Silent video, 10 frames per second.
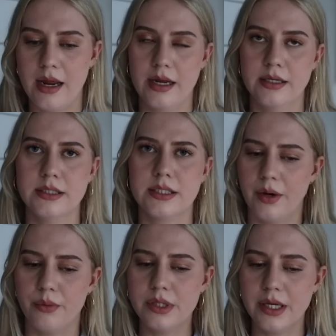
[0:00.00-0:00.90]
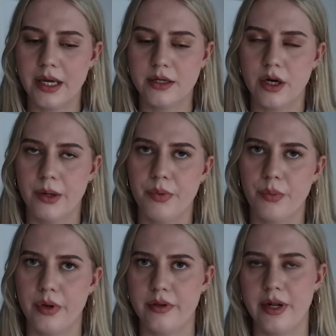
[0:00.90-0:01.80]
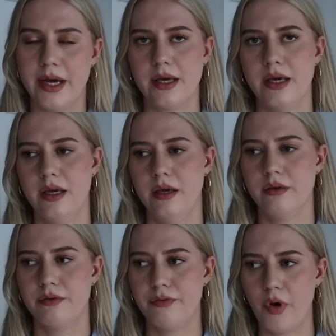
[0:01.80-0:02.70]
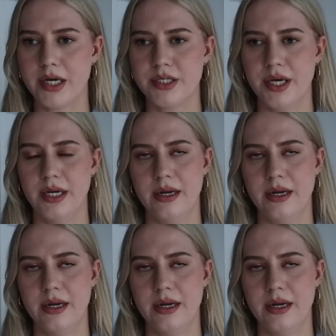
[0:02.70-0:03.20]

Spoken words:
and I really end up with like a fraction.